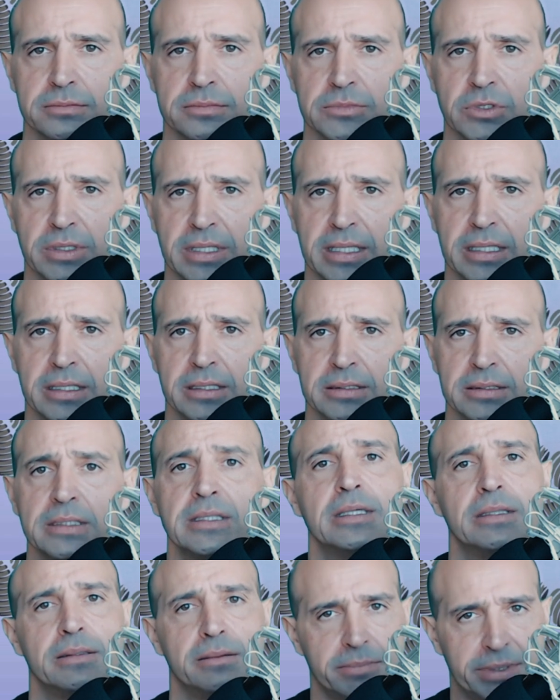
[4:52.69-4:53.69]
Okay,
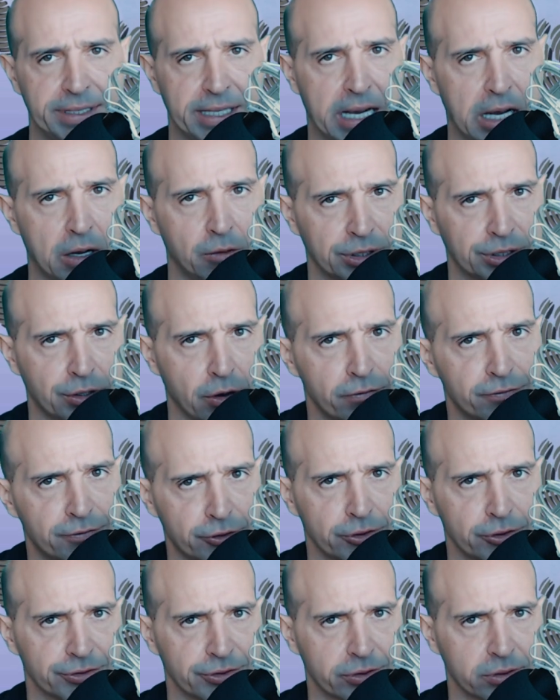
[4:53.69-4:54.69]
but I will go
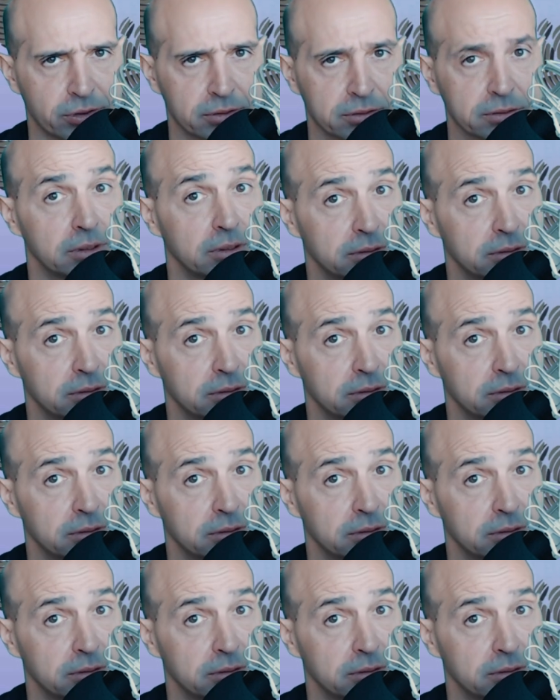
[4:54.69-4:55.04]
further,